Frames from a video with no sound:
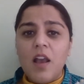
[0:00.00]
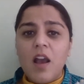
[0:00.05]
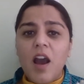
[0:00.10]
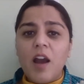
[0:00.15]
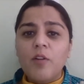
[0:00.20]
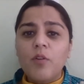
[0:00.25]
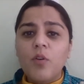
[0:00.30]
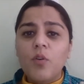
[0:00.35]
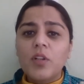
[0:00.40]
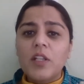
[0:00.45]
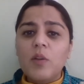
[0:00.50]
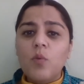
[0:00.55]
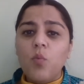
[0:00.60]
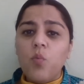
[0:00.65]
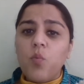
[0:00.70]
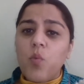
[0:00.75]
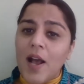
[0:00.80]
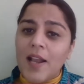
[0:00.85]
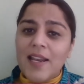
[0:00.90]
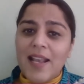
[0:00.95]
are only
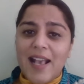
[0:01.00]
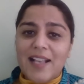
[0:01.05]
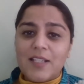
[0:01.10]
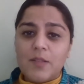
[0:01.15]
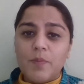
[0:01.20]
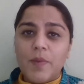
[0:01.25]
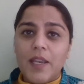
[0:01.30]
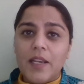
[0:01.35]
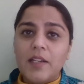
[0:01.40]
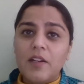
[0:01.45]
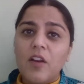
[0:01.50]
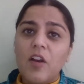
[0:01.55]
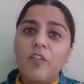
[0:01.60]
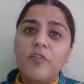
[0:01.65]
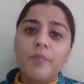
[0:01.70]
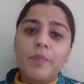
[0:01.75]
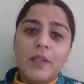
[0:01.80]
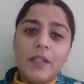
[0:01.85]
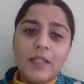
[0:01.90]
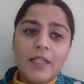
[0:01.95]
one aspect
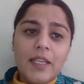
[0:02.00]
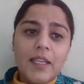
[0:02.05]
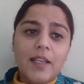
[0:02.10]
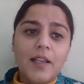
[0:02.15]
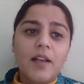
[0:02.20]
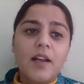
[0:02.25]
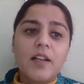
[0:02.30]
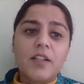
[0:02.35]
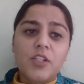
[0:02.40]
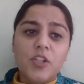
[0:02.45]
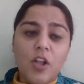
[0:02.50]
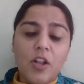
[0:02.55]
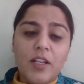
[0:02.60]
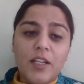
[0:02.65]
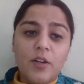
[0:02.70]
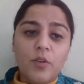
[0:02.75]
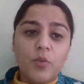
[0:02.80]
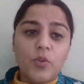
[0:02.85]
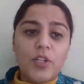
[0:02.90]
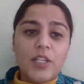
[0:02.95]
of building a
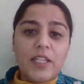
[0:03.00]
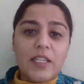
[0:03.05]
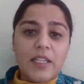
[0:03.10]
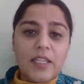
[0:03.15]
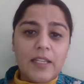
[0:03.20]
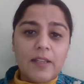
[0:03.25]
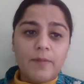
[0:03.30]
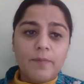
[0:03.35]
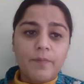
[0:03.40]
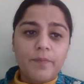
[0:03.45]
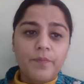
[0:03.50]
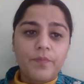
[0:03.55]
solid ODE.